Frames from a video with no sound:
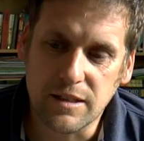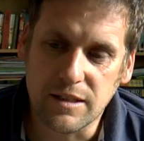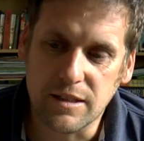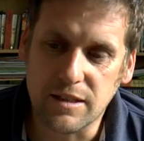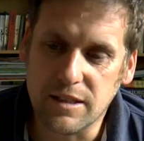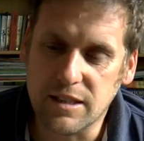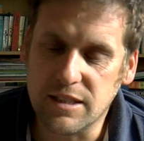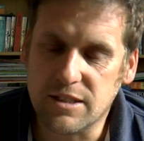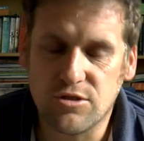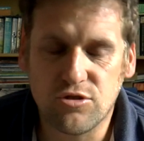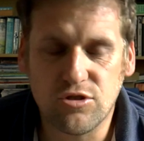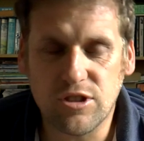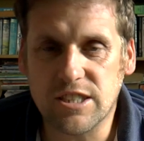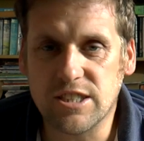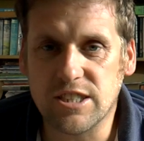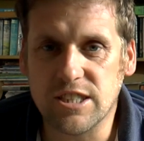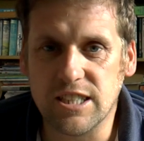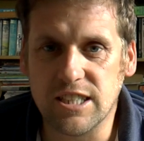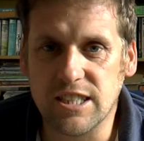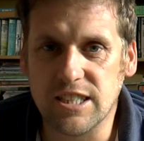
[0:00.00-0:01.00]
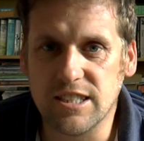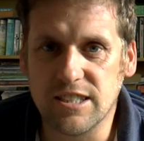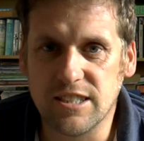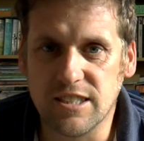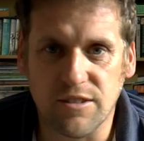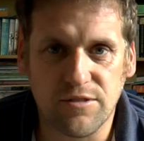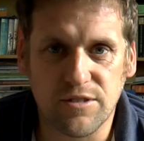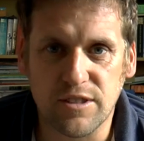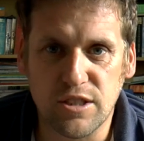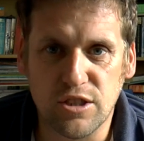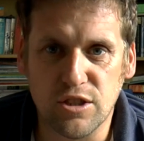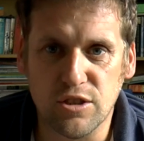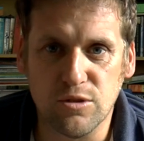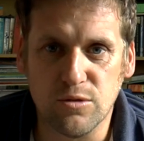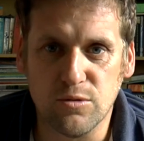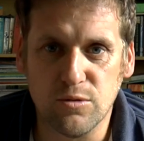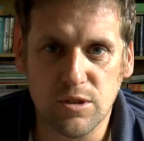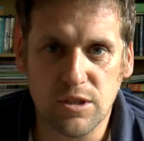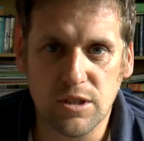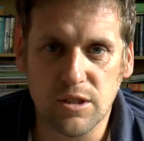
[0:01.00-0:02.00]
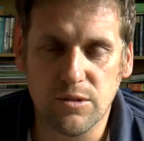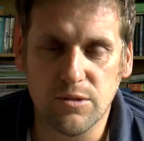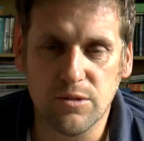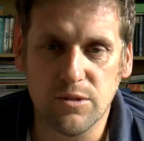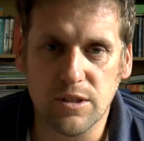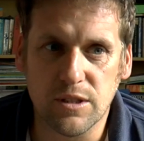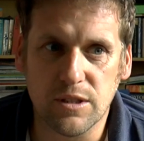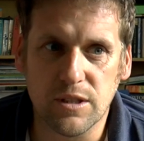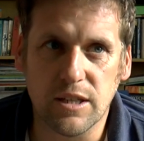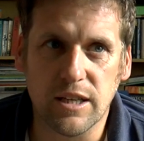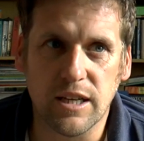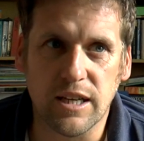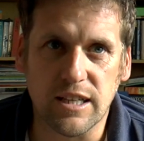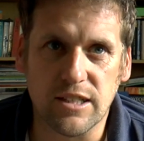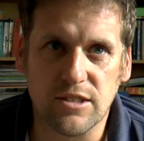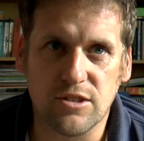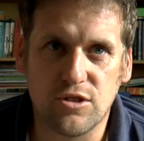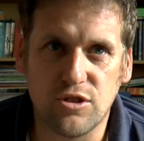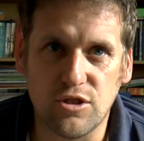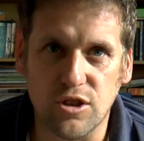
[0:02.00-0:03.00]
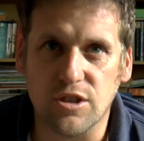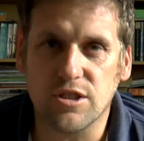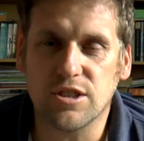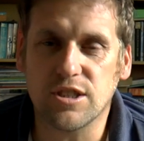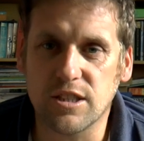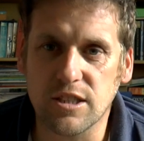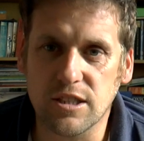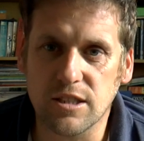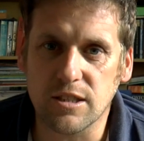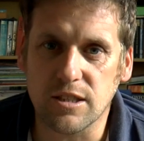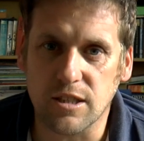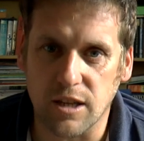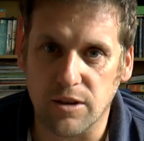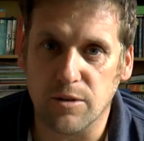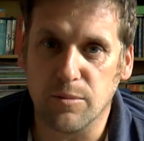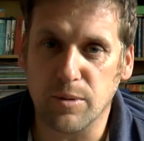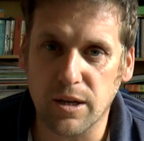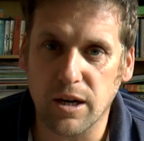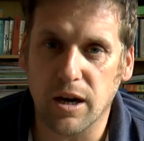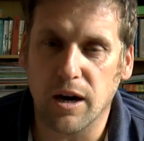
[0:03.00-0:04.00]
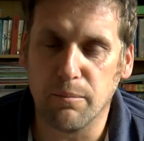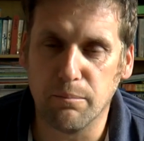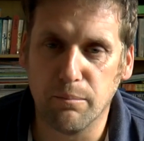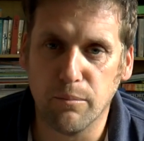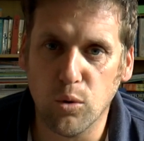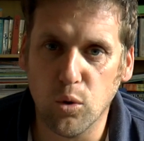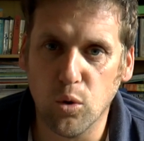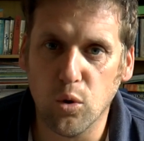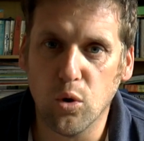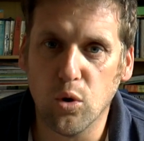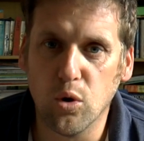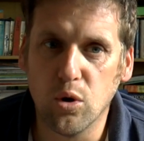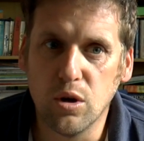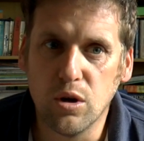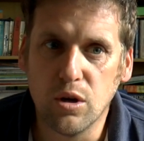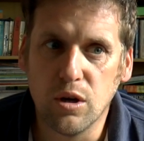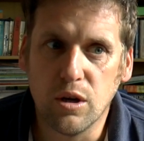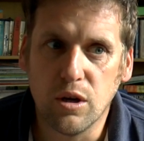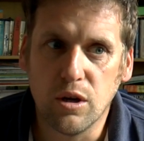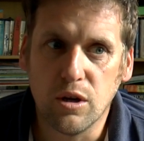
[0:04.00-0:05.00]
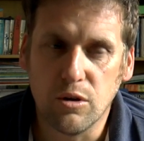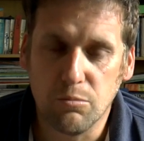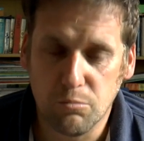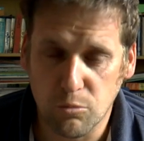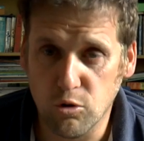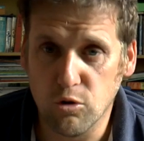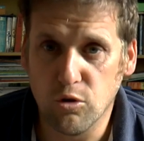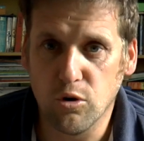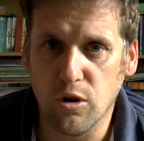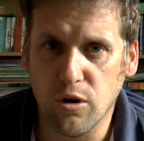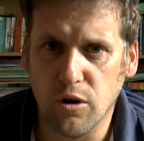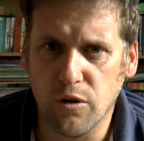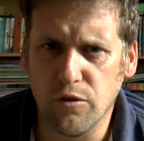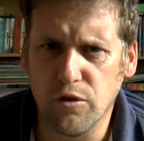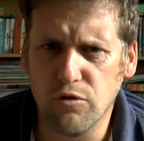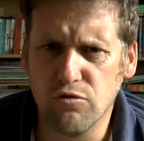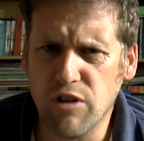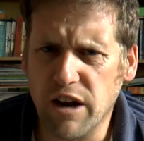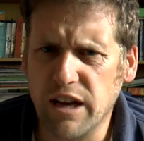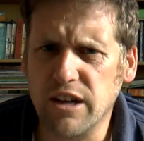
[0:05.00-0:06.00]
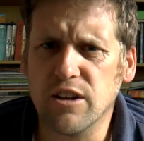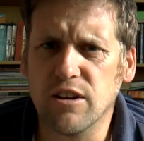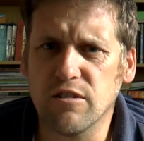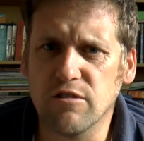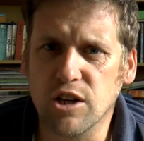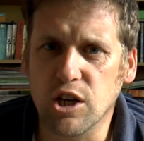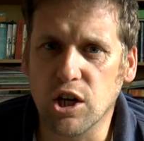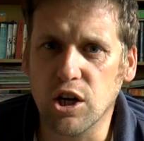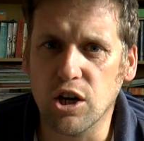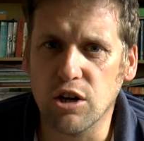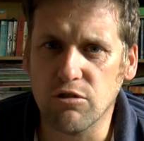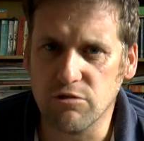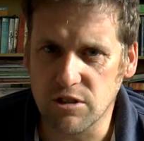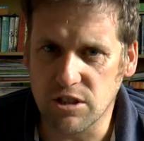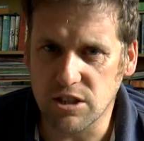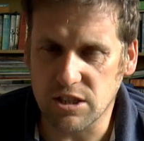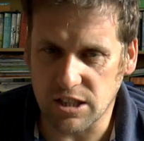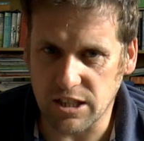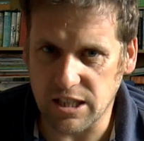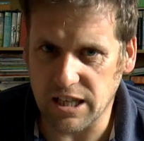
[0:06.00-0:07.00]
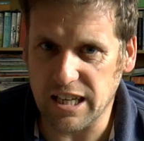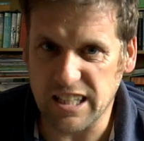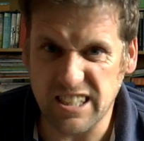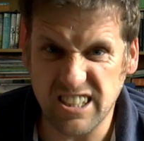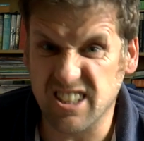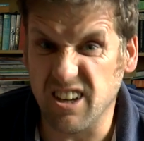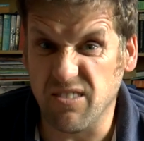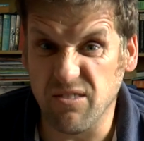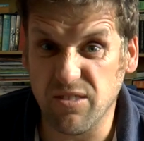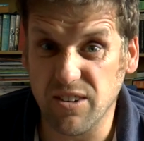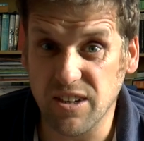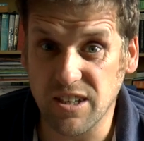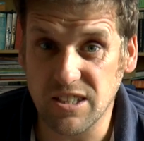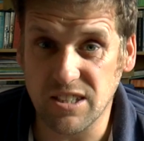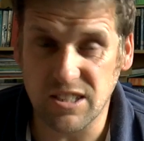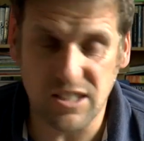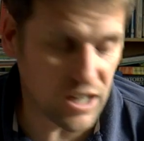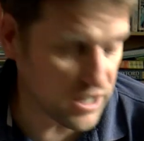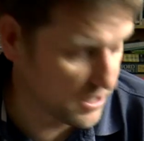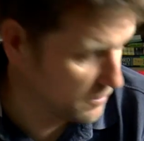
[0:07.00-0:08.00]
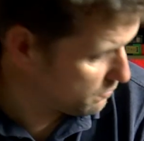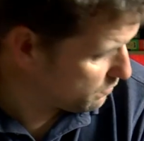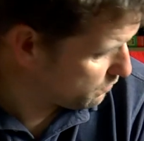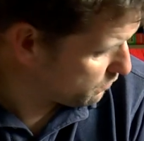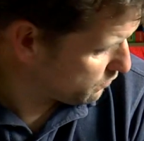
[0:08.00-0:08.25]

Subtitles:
This tragedy is nothing new, you know, it's just going to become more of a regular occurrence unless something is done.